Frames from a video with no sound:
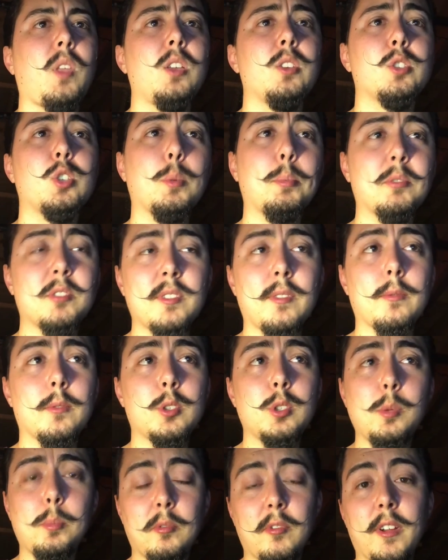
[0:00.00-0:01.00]

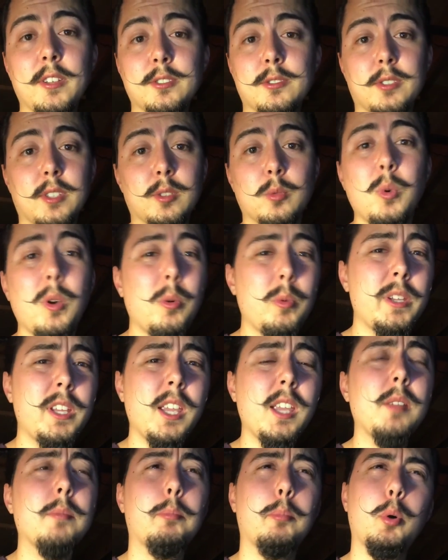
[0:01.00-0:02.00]
Supervisor says, well, we
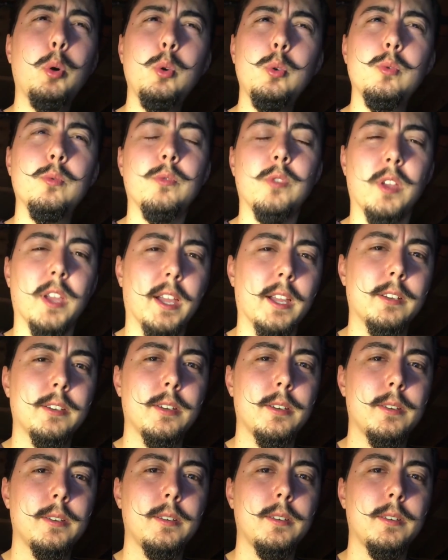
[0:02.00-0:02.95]
can't prove that.